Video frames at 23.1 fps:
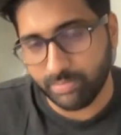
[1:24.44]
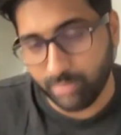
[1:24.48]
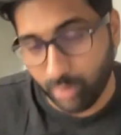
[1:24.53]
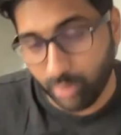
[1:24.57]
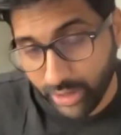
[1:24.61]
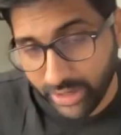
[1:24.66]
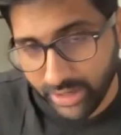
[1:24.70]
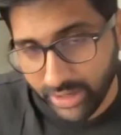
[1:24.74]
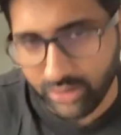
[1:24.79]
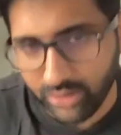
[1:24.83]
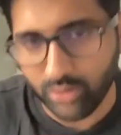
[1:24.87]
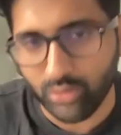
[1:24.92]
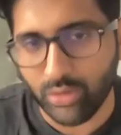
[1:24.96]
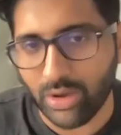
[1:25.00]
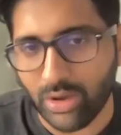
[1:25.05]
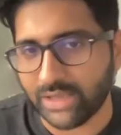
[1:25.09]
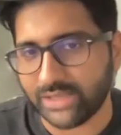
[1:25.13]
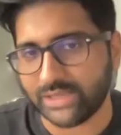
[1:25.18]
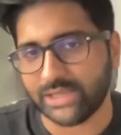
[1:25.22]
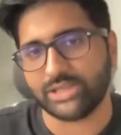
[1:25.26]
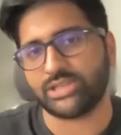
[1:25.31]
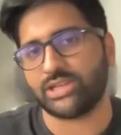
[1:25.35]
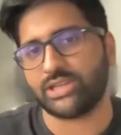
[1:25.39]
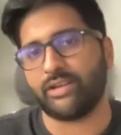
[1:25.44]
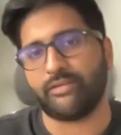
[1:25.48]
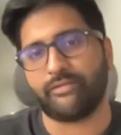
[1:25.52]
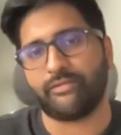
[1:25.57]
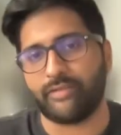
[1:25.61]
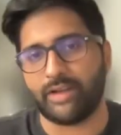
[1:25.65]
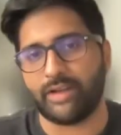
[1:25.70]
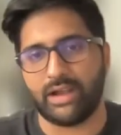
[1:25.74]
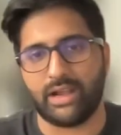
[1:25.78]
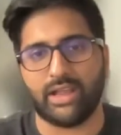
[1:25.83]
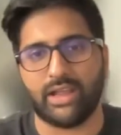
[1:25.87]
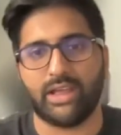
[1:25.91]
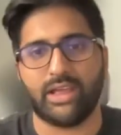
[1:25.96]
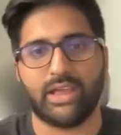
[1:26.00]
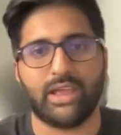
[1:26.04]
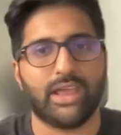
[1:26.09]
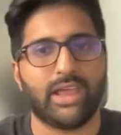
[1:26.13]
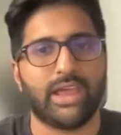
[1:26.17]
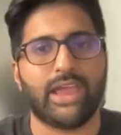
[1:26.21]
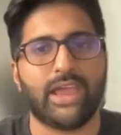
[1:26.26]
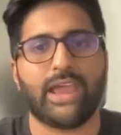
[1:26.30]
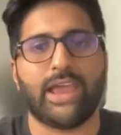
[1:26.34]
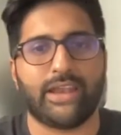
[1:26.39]
point you essentially have filled
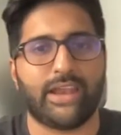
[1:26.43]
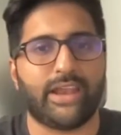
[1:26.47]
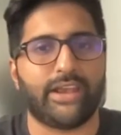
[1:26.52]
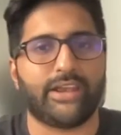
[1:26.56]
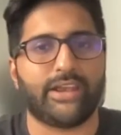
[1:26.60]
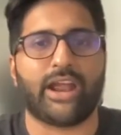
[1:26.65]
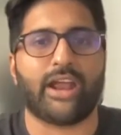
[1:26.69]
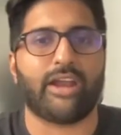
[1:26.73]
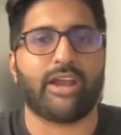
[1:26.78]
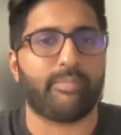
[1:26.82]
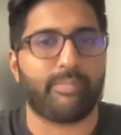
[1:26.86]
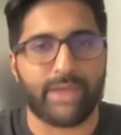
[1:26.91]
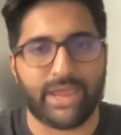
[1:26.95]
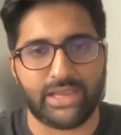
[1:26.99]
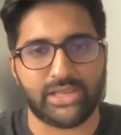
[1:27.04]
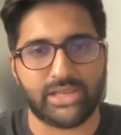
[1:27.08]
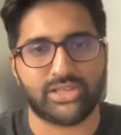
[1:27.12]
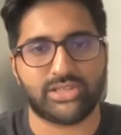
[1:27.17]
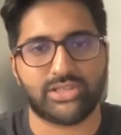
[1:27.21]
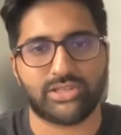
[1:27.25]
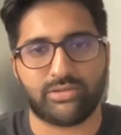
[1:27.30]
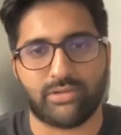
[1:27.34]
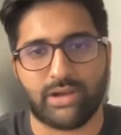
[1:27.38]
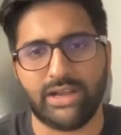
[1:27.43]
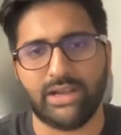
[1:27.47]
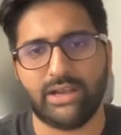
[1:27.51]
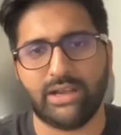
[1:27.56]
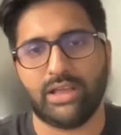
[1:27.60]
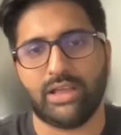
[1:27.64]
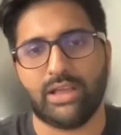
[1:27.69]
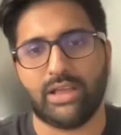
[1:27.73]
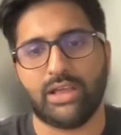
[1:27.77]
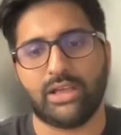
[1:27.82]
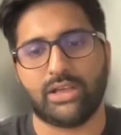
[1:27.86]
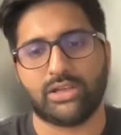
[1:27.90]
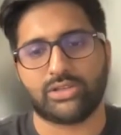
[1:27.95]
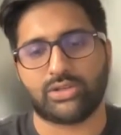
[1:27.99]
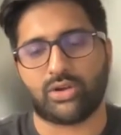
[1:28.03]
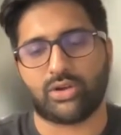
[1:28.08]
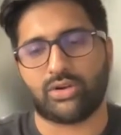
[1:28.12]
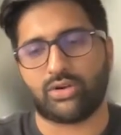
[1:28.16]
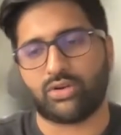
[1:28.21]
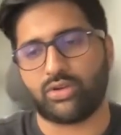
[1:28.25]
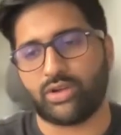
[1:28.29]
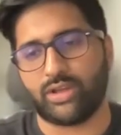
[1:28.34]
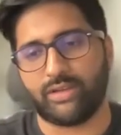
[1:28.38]
an entire page, right?
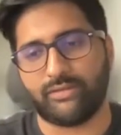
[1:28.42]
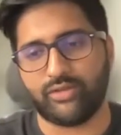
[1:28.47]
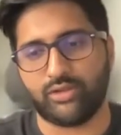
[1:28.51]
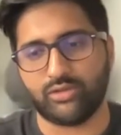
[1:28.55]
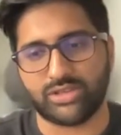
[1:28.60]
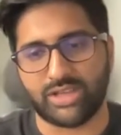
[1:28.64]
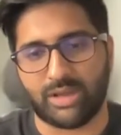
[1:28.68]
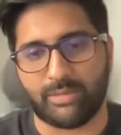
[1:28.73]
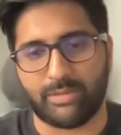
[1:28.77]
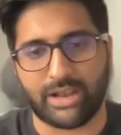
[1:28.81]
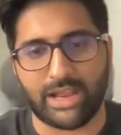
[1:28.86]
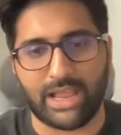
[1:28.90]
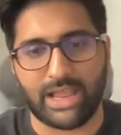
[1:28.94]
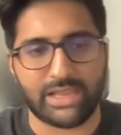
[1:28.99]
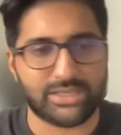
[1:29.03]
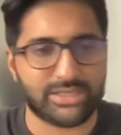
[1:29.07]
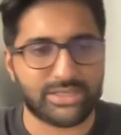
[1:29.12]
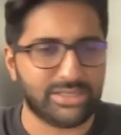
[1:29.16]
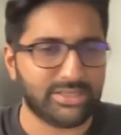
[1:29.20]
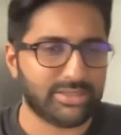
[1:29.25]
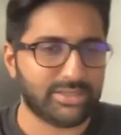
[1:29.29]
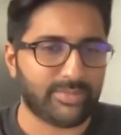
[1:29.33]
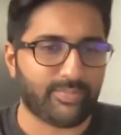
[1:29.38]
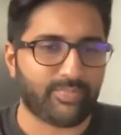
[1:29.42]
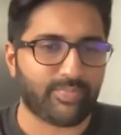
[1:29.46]
So to give you some analogies,